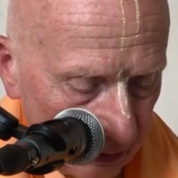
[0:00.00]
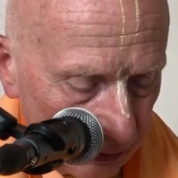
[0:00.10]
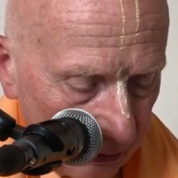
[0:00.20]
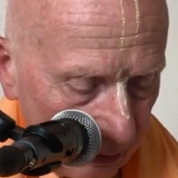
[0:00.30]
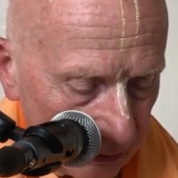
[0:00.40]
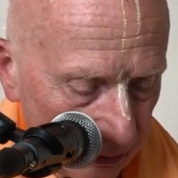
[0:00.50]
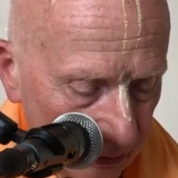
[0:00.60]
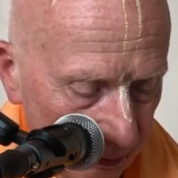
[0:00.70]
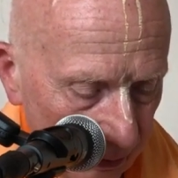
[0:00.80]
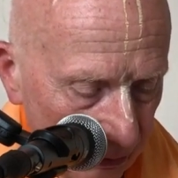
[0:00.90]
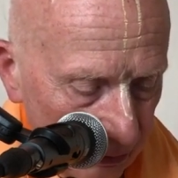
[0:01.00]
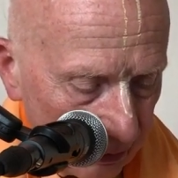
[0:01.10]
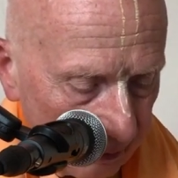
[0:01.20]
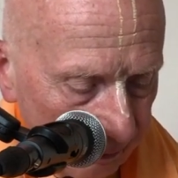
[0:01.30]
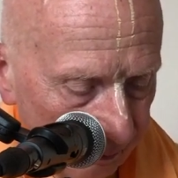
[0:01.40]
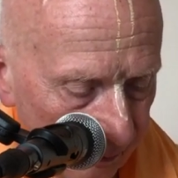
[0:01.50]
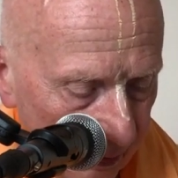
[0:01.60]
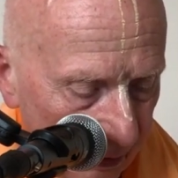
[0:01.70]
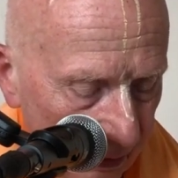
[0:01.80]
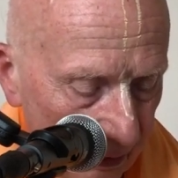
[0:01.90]
his causeless mercy.
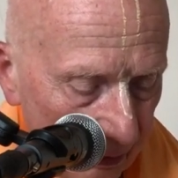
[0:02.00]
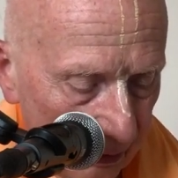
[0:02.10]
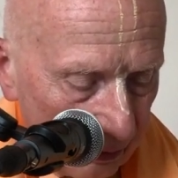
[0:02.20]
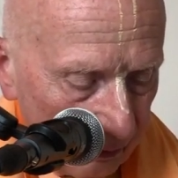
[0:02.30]
The